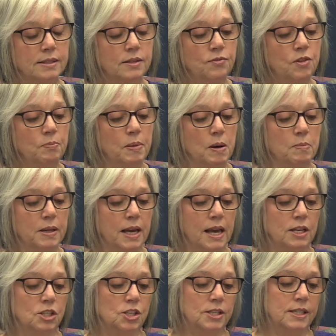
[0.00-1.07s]
the
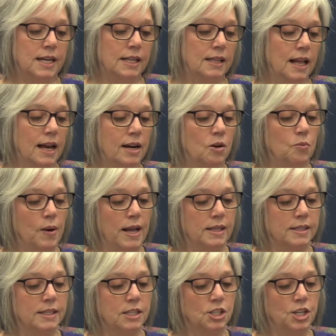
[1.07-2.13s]
publication deadline on
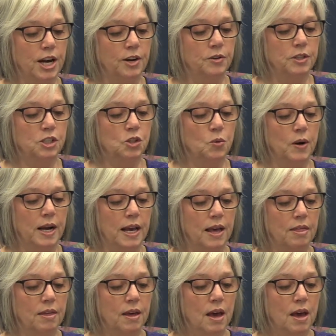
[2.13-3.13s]
Wednesday, January 20th,